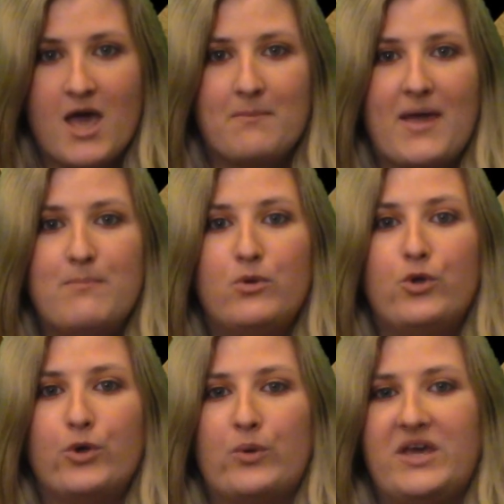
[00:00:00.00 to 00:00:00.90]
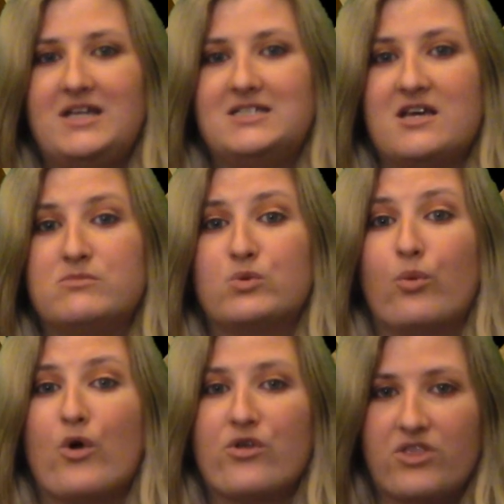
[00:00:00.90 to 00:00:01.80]
people who he deems
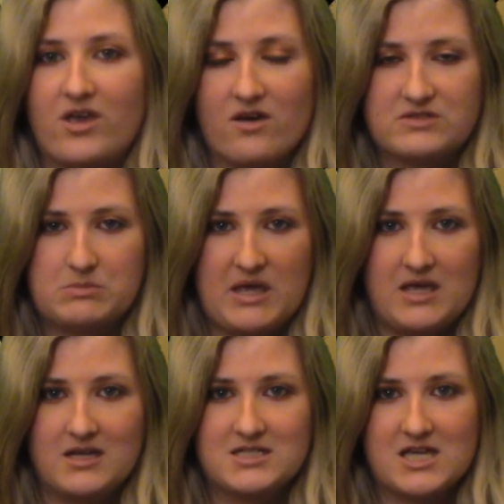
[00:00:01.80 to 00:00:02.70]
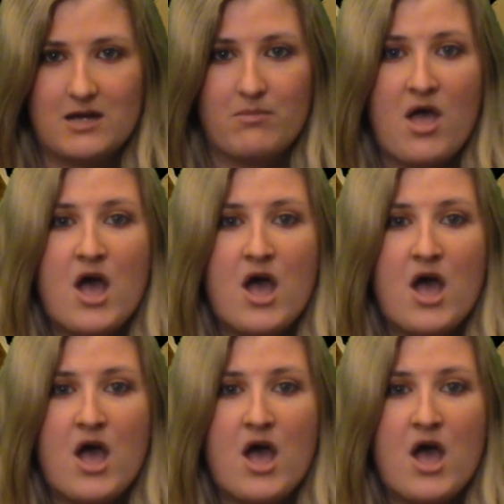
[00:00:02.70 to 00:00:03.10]
worthy of speaking to him.